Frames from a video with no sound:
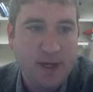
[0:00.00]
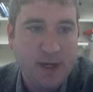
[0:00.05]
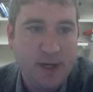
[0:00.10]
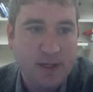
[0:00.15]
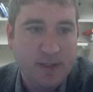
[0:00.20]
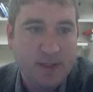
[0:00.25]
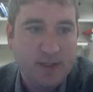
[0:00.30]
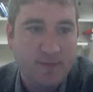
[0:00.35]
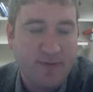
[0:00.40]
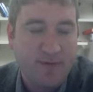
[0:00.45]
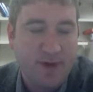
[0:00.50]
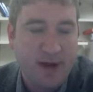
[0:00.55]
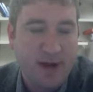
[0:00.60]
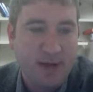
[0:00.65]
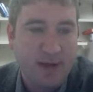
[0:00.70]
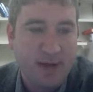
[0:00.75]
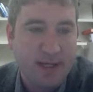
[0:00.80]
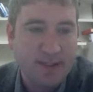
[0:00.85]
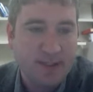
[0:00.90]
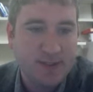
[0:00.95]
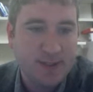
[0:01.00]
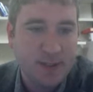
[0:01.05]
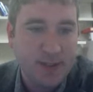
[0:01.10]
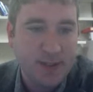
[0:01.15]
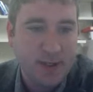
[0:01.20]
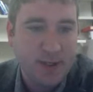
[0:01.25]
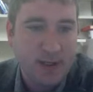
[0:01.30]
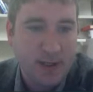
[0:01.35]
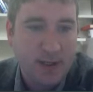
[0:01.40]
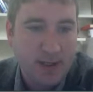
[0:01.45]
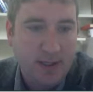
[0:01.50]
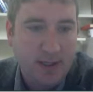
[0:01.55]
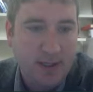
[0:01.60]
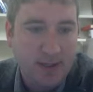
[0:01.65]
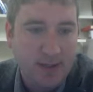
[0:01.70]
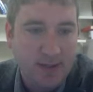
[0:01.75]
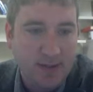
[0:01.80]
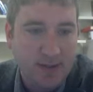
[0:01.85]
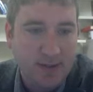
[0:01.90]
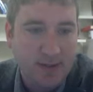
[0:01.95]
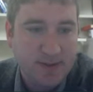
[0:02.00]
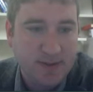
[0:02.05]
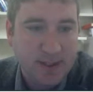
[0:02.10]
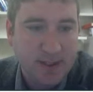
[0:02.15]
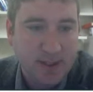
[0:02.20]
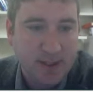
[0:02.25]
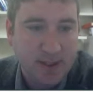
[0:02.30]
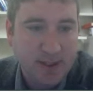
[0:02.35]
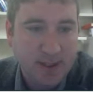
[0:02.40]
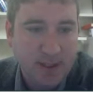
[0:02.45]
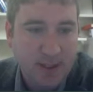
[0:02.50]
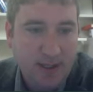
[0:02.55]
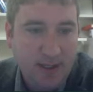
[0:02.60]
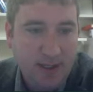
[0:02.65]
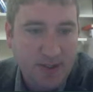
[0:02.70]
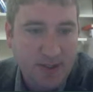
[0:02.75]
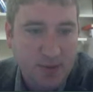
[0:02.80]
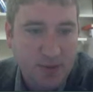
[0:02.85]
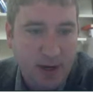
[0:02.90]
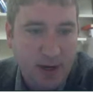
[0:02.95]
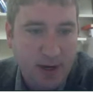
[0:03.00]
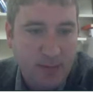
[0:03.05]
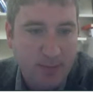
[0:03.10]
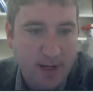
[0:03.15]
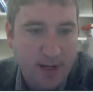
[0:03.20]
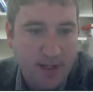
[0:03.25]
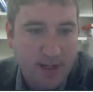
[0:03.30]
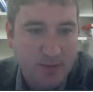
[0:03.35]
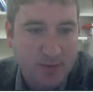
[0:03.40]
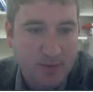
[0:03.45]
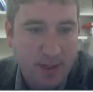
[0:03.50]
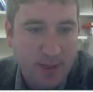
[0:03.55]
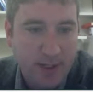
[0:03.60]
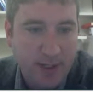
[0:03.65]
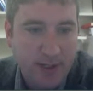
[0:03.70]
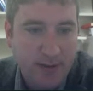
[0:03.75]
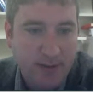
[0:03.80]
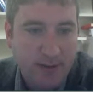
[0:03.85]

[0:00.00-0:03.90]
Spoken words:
So the final answer is e squared minus 1,